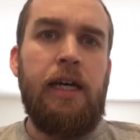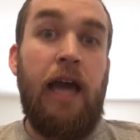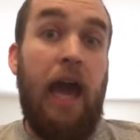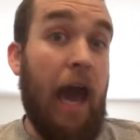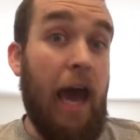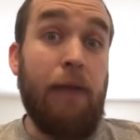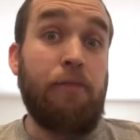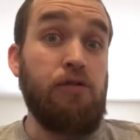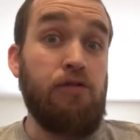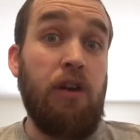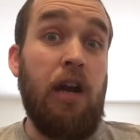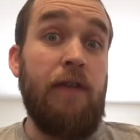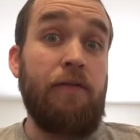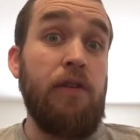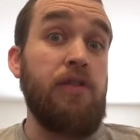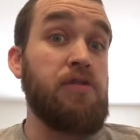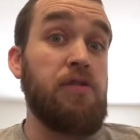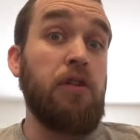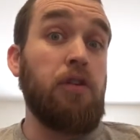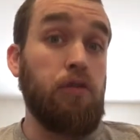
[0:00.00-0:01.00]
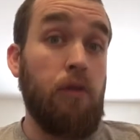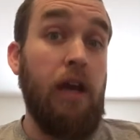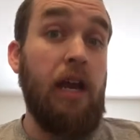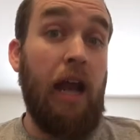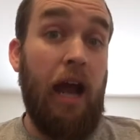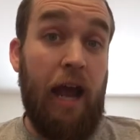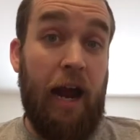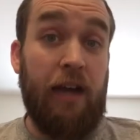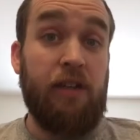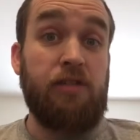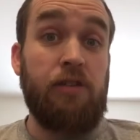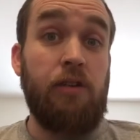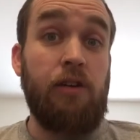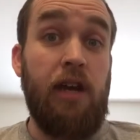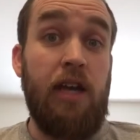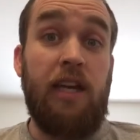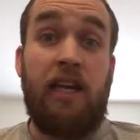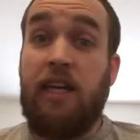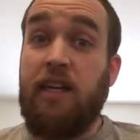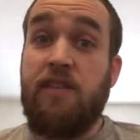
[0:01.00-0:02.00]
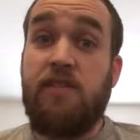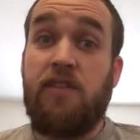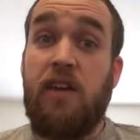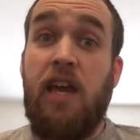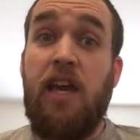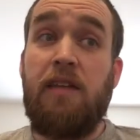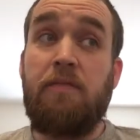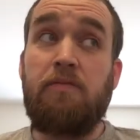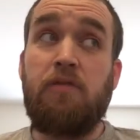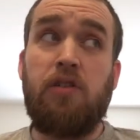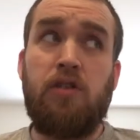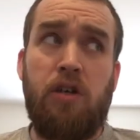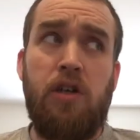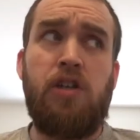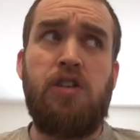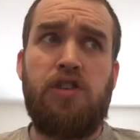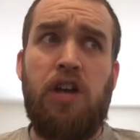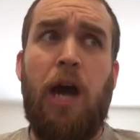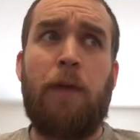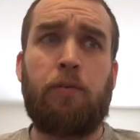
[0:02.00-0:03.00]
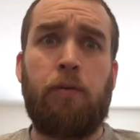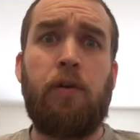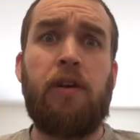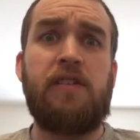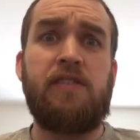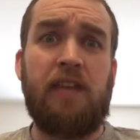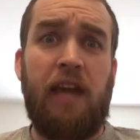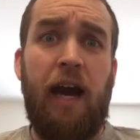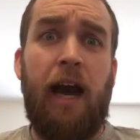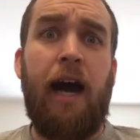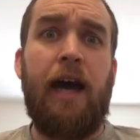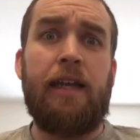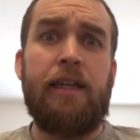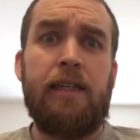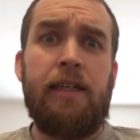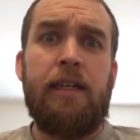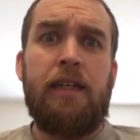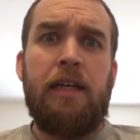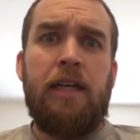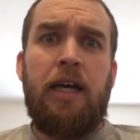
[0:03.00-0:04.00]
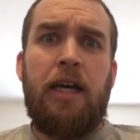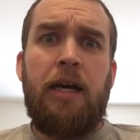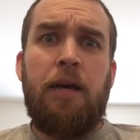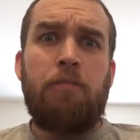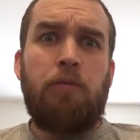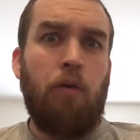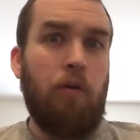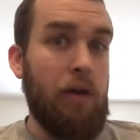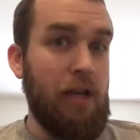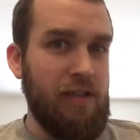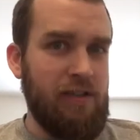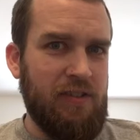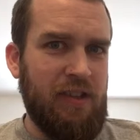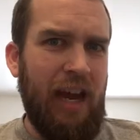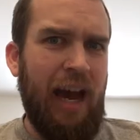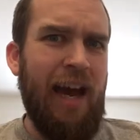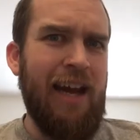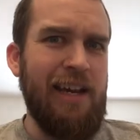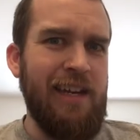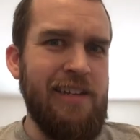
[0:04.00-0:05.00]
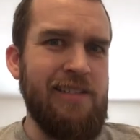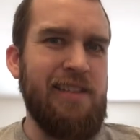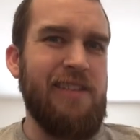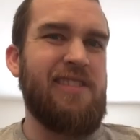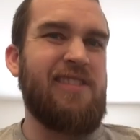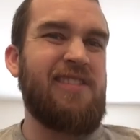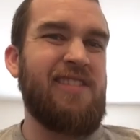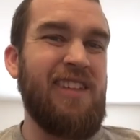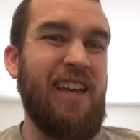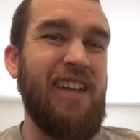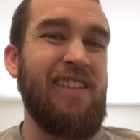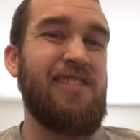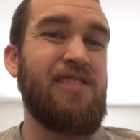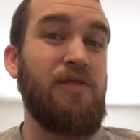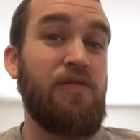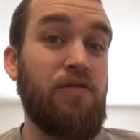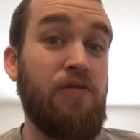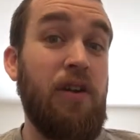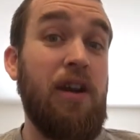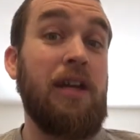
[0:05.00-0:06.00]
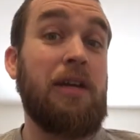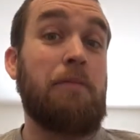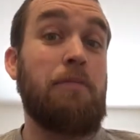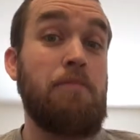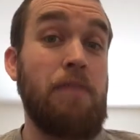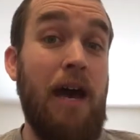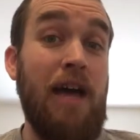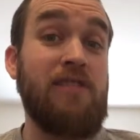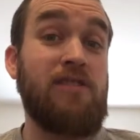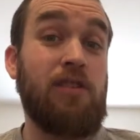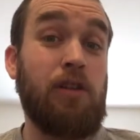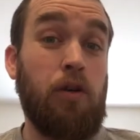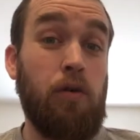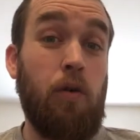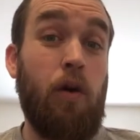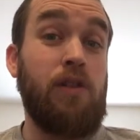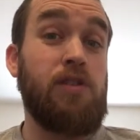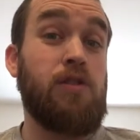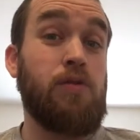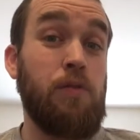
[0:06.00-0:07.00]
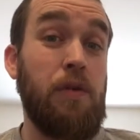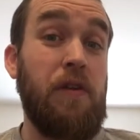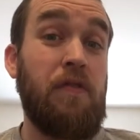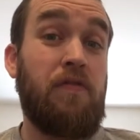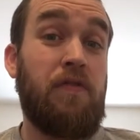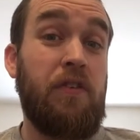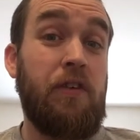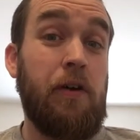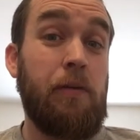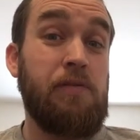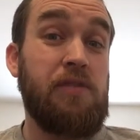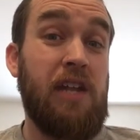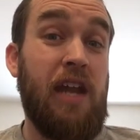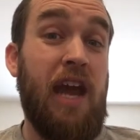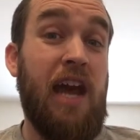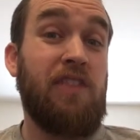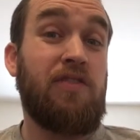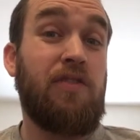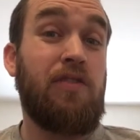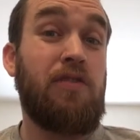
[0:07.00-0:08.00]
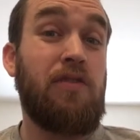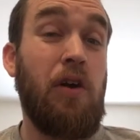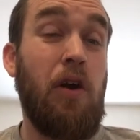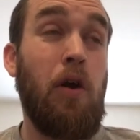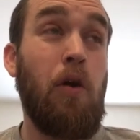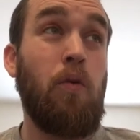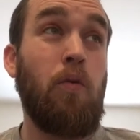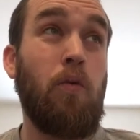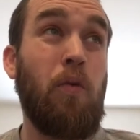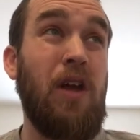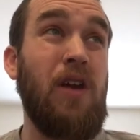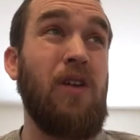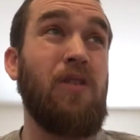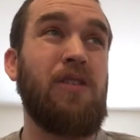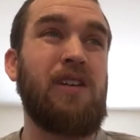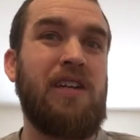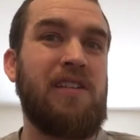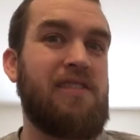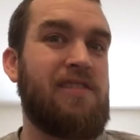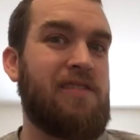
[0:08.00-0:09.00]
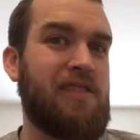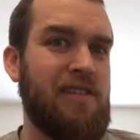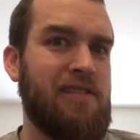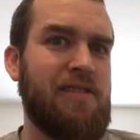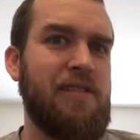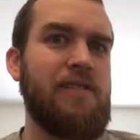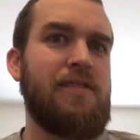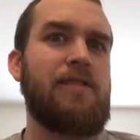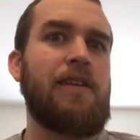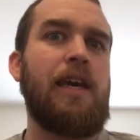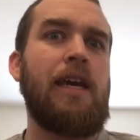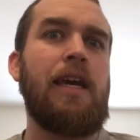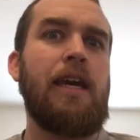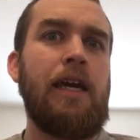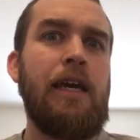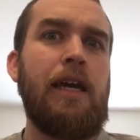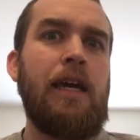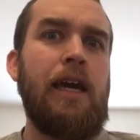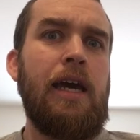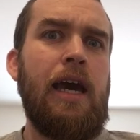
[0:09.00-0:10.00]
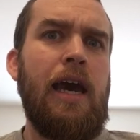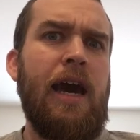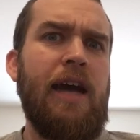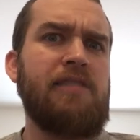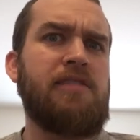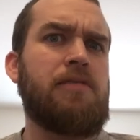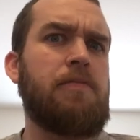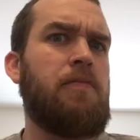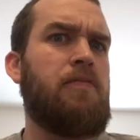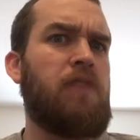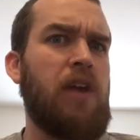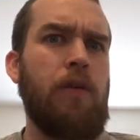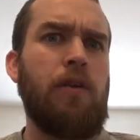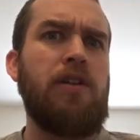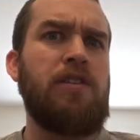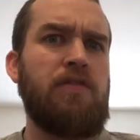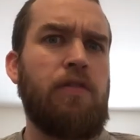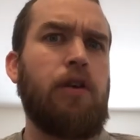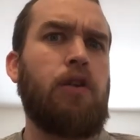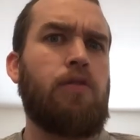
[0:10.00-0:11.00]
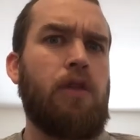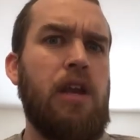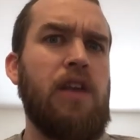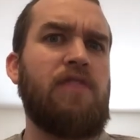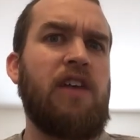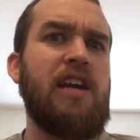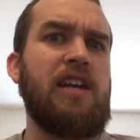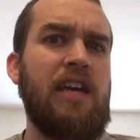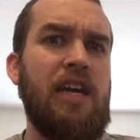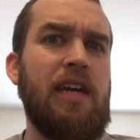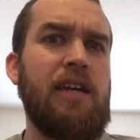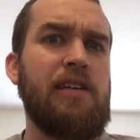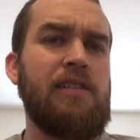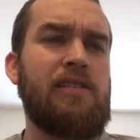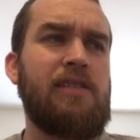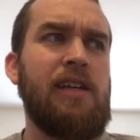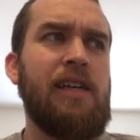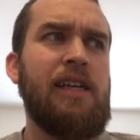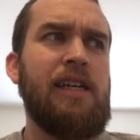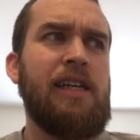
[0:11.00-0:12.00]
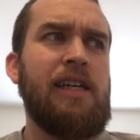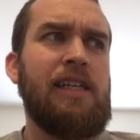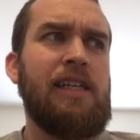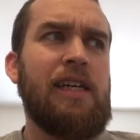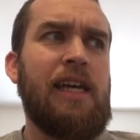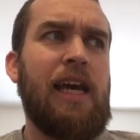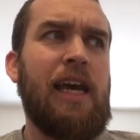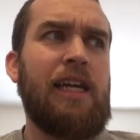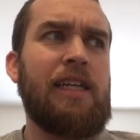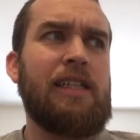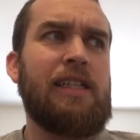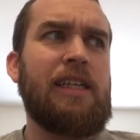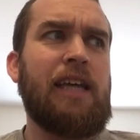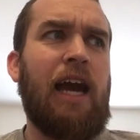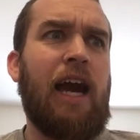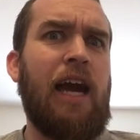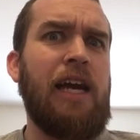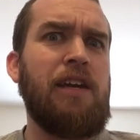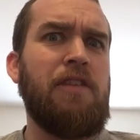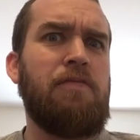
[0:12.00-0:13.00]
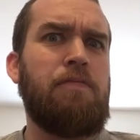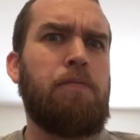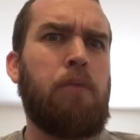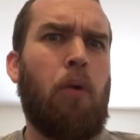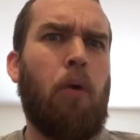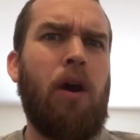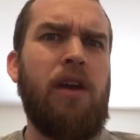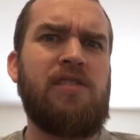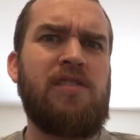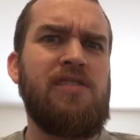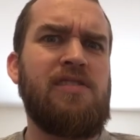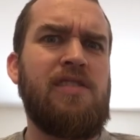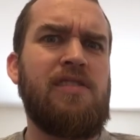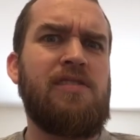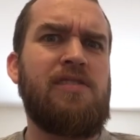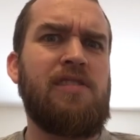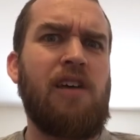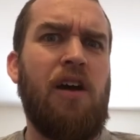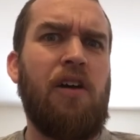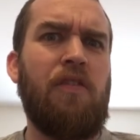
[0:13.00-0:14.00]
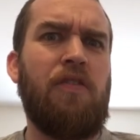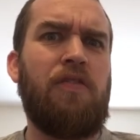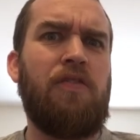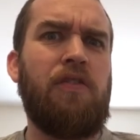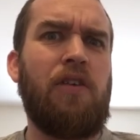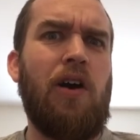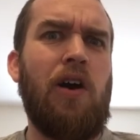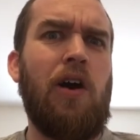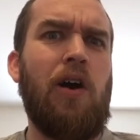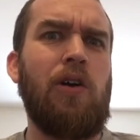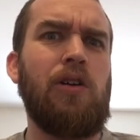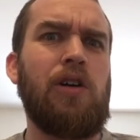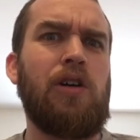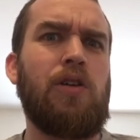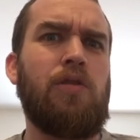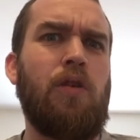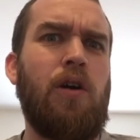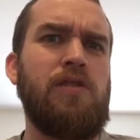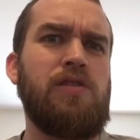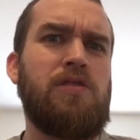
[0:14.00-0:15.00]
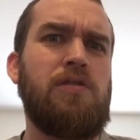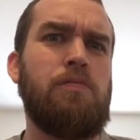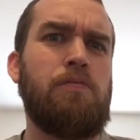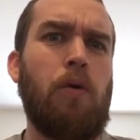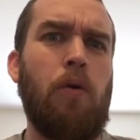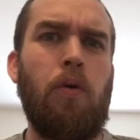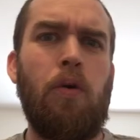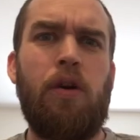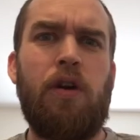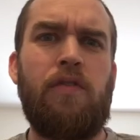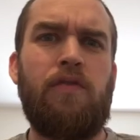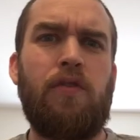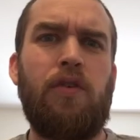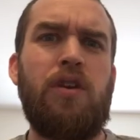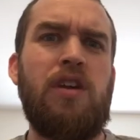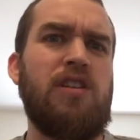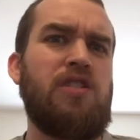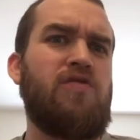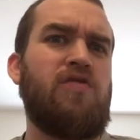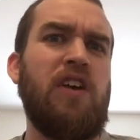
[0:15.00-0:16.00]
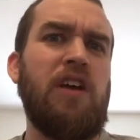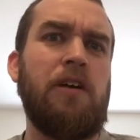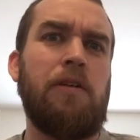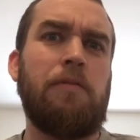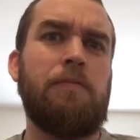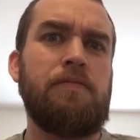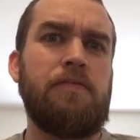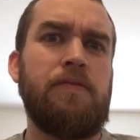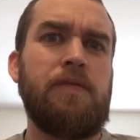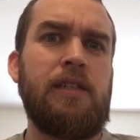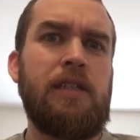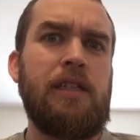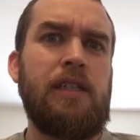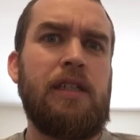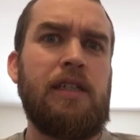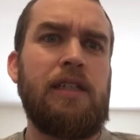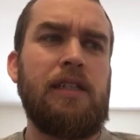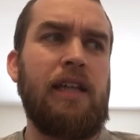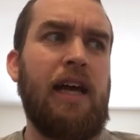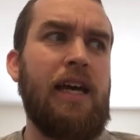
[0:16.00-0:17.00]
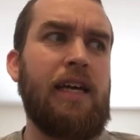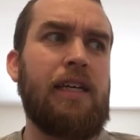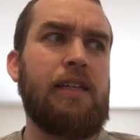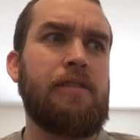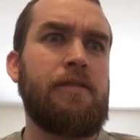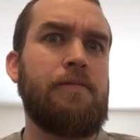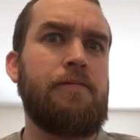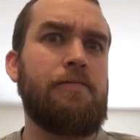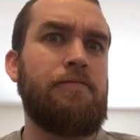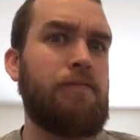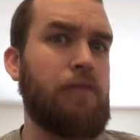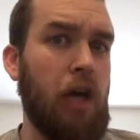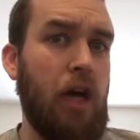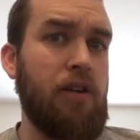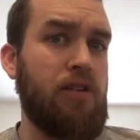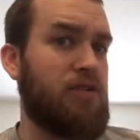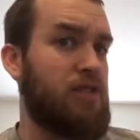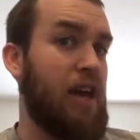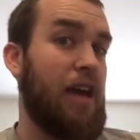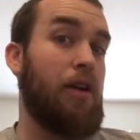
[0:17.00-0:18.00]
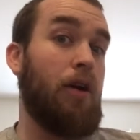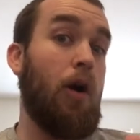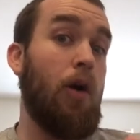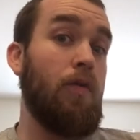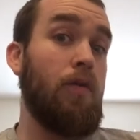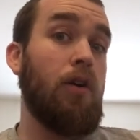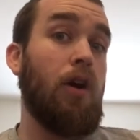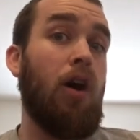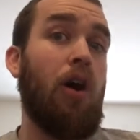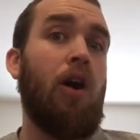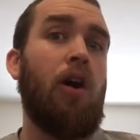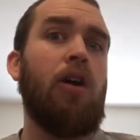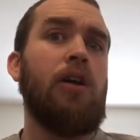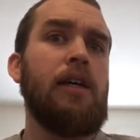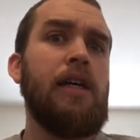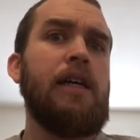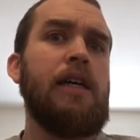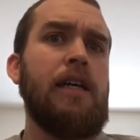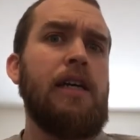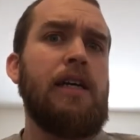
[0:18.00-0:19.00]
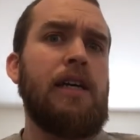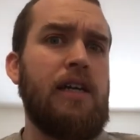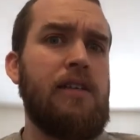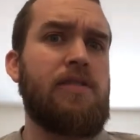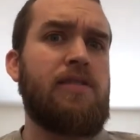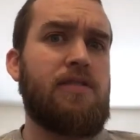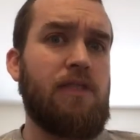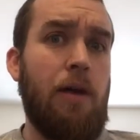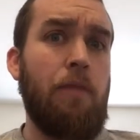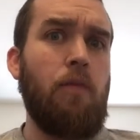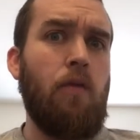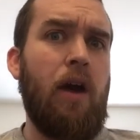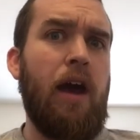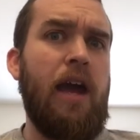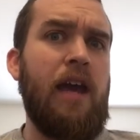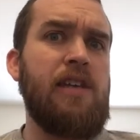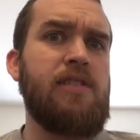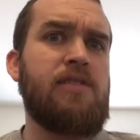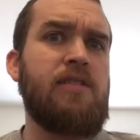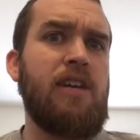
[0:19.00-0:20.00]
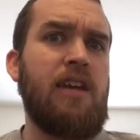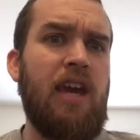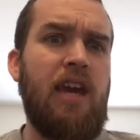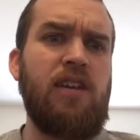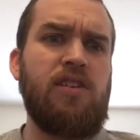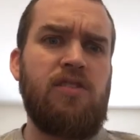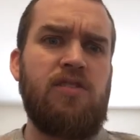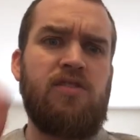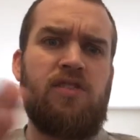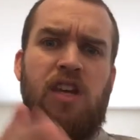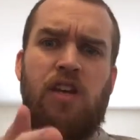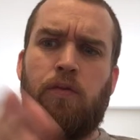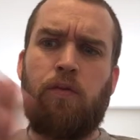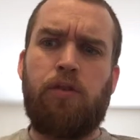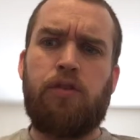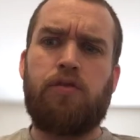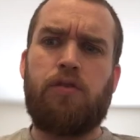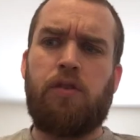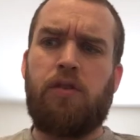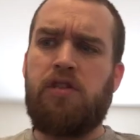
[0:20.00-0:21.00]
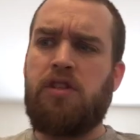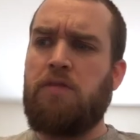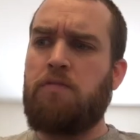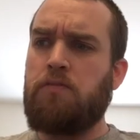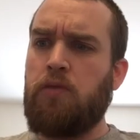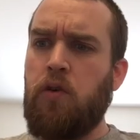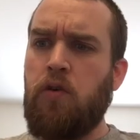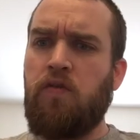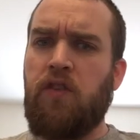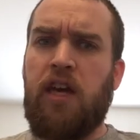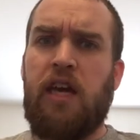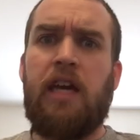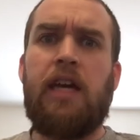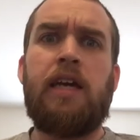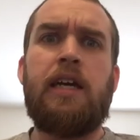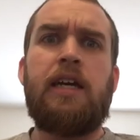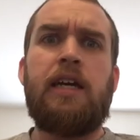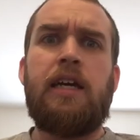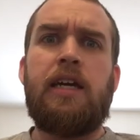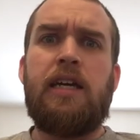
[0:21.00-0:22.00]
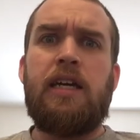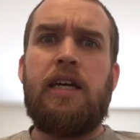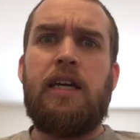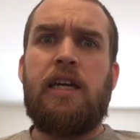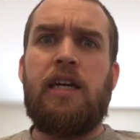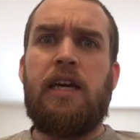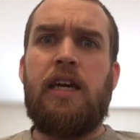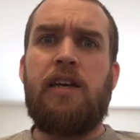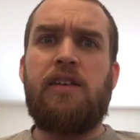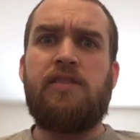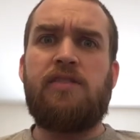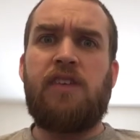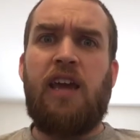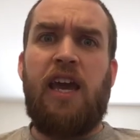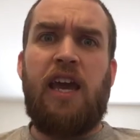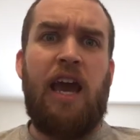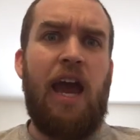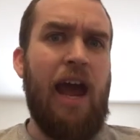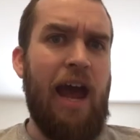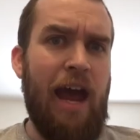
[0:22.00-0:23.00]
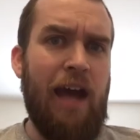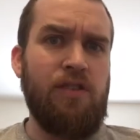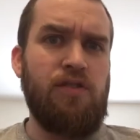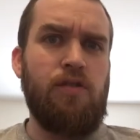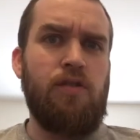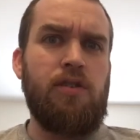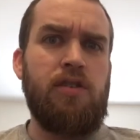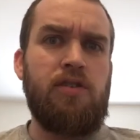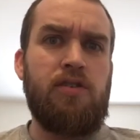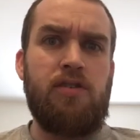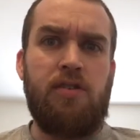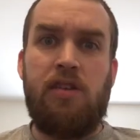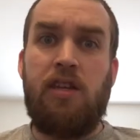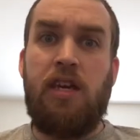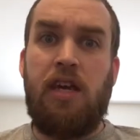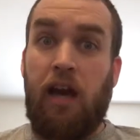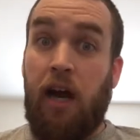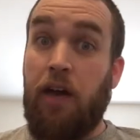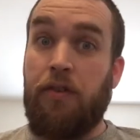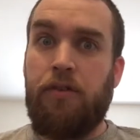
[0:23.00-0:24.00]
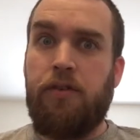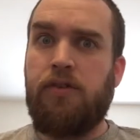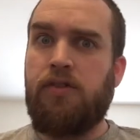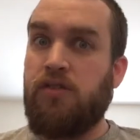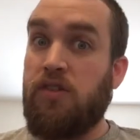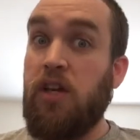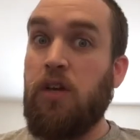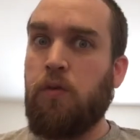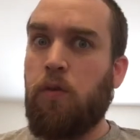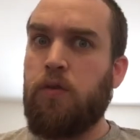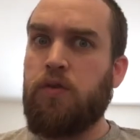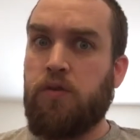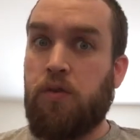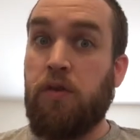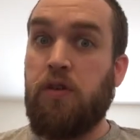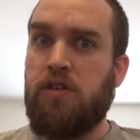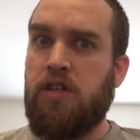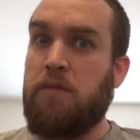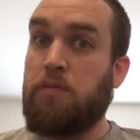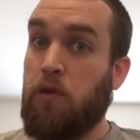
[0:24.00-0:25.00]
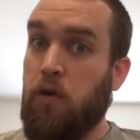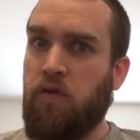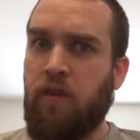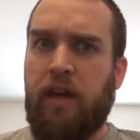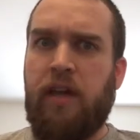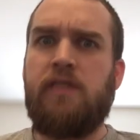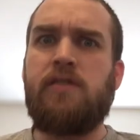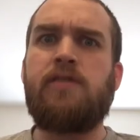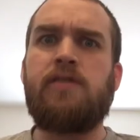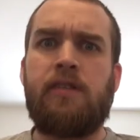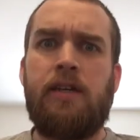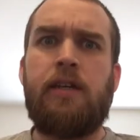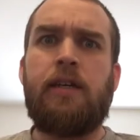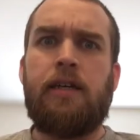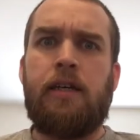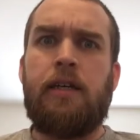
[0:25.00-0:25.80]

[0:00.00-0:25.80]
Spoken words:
Adam Driver is a great actor, and he does a good job with what he's got, but what he's got is a schizophrenic mess across 3 films that has no real consistency, has some very different creative ideas, and kind of poisons itself all across the board for each film. Like, understand, overall, in some ways, each sequel trilogy movie is a hazard to the other sequel trilogy movies.